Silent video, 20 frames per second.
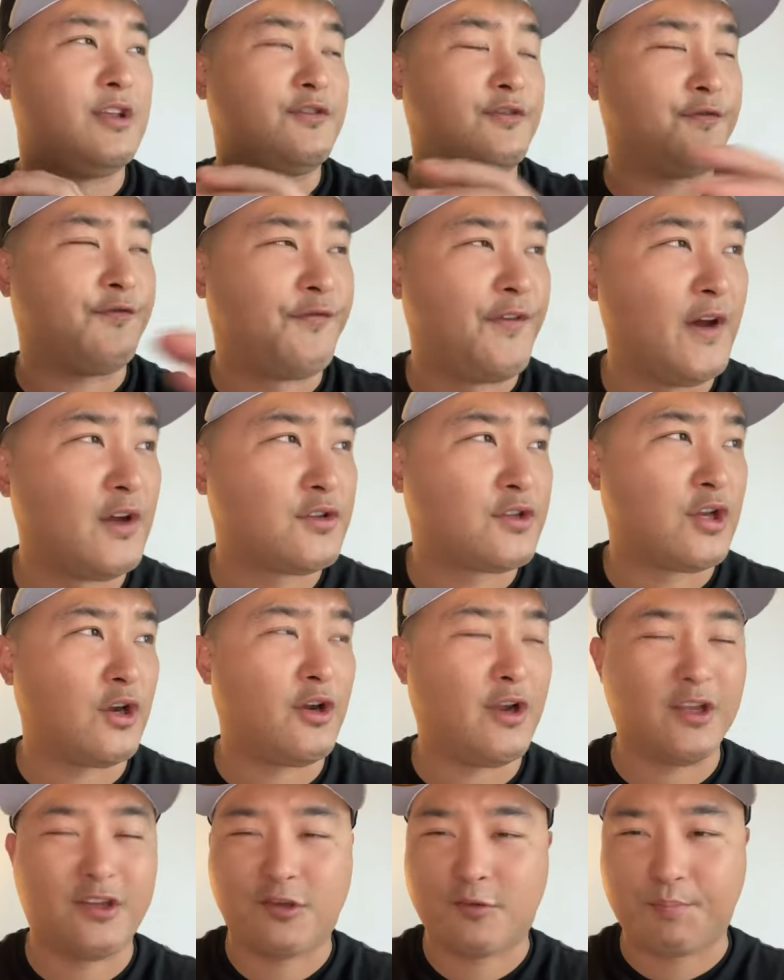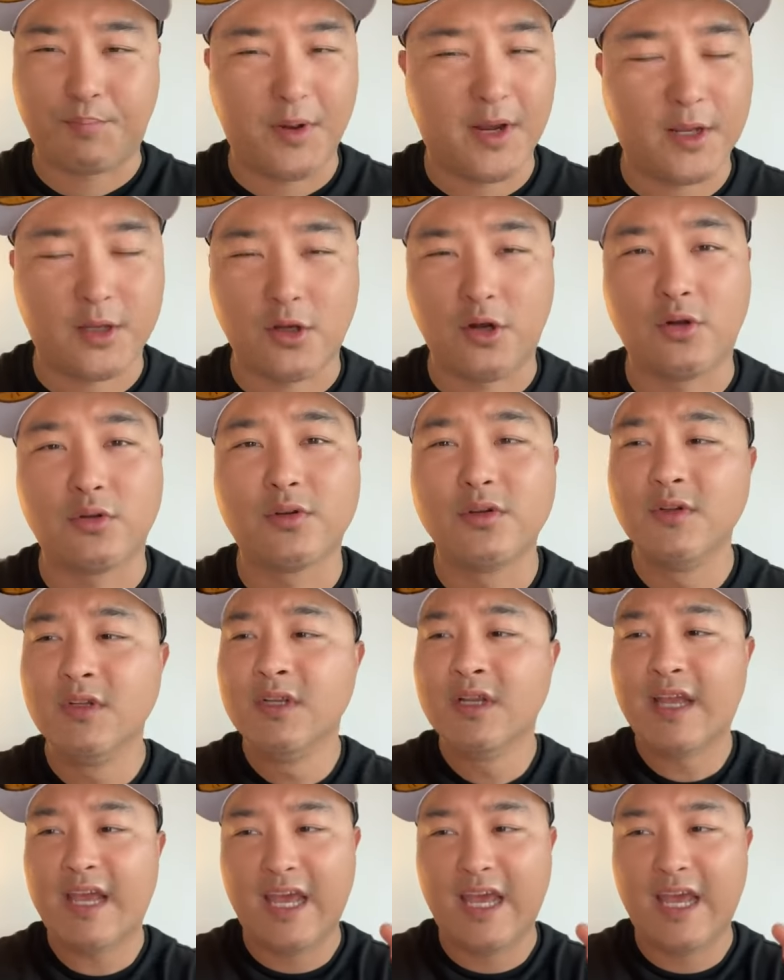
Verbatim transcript: it's filtered. It's sprinkled.